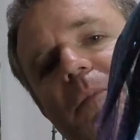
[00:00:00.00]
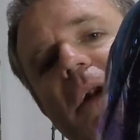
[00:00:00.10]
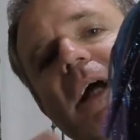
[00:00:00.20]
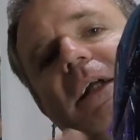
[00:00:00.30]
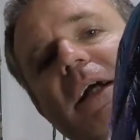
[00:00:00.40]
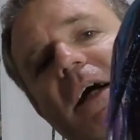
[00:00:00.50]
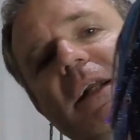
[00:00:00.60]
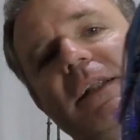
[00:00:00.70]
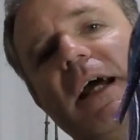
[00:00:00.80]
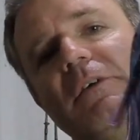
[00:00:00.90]
but I cut
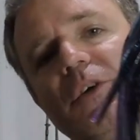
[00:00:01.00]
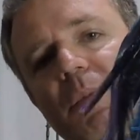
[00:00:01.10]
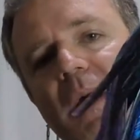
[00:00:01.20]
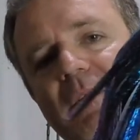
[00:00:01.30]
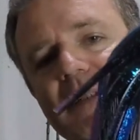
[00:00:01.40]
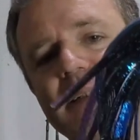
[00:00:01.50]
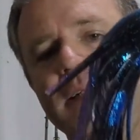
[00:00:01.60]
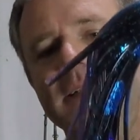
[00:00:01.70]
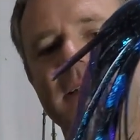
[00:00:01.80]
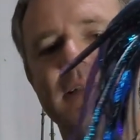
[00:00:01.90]
it down to about
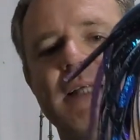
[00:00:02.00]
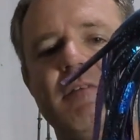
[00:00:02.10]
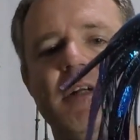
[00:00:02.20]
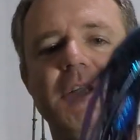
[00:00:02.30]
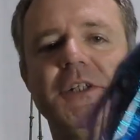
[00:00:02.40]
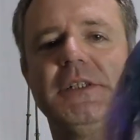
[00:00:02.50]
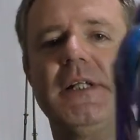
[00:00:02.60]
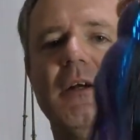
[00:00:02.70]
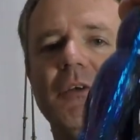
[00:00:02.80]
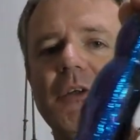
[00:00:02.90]
6 to 7 inches,
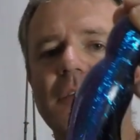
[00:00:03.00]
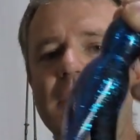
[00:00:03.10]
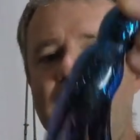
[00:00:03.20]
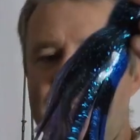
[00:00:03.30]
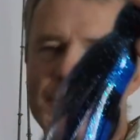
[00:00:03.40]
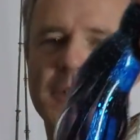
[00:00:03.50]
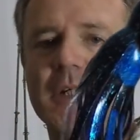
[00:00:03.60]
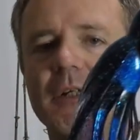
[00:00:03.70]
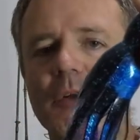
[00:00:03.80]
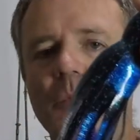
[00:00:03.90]
and I'll use this
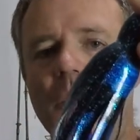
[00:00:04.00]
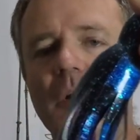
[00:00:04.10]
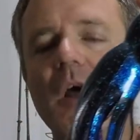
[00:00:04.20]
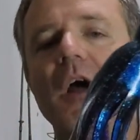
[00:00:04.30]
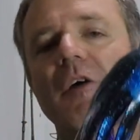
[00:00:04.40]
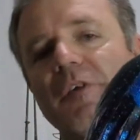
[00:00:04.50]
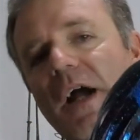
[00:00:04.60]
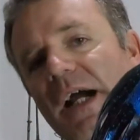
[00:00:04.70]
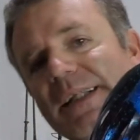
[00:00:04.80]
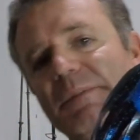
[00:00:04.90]
particular one for
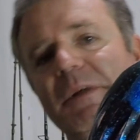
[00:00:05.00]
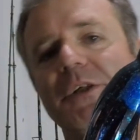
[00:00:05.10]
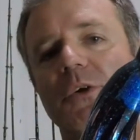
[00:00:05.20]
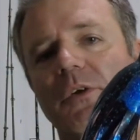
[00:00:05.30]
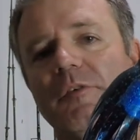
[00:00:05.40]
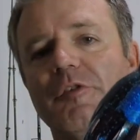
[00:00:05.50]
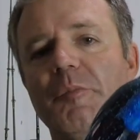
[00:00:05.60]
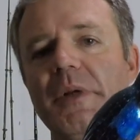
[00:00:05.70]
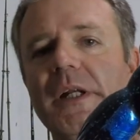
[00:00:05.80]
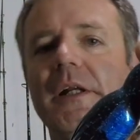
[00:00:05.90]
high speed trolling for
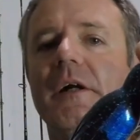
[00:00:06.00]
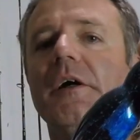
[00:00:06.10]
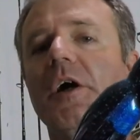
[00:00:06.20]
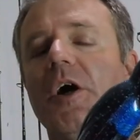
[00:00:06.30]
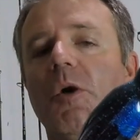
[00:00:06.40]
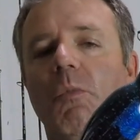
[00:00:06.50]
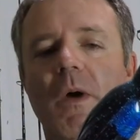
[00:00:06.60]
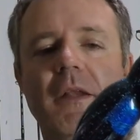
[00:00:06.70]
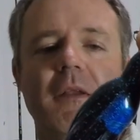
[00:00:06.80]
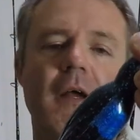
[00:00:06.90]
bonita
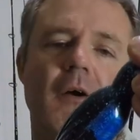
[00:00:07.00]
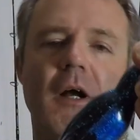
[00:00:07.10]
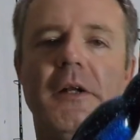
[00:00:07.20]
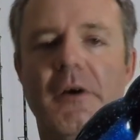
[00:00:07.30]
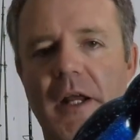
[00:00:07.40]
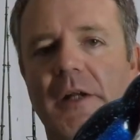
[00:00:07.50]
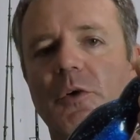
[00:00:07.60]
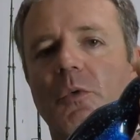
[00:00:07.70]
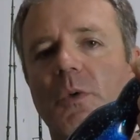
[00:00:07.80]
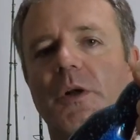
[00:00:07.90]
when they're on their
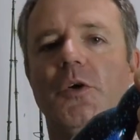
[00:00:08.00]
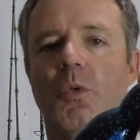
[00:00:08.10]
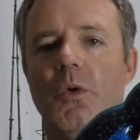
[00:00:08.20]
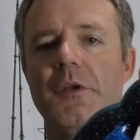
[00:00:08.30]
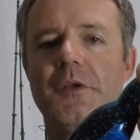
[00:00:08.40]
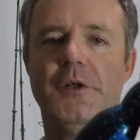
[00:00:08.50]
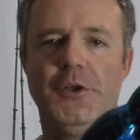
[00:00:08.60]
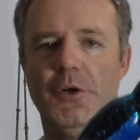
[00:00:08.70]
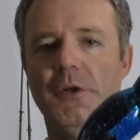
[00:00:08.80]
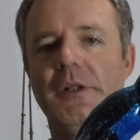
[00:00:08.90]
annual run north
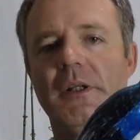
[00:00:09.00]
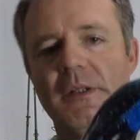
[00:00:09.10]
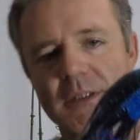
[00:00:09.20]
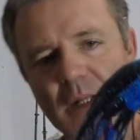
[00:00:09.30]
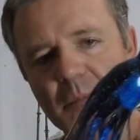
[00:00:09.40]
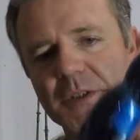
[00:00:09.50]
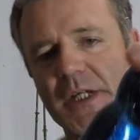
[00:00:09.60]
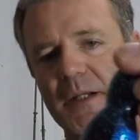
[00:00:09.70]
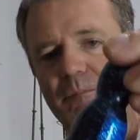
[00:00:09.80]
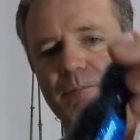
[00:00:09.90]
during the summertime.